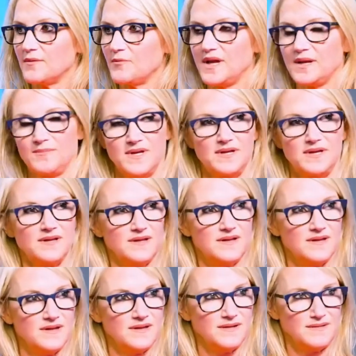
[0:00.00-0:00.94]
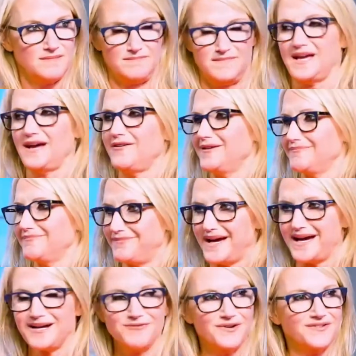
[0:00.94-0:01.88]
wait a minute. Counting
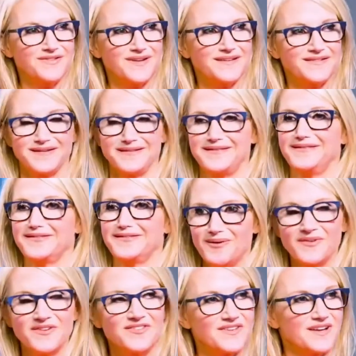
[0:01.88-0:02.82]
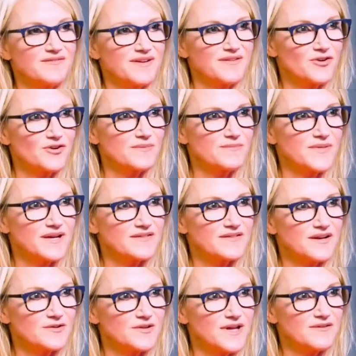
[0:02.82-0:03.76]
backwards? That is the dumbest thing I've ever heard in my
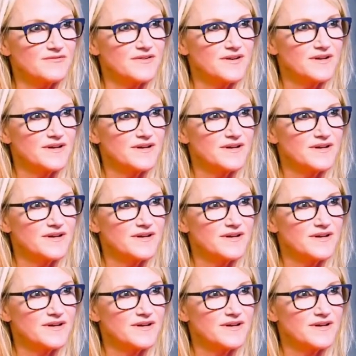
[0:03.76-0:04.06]
entire life.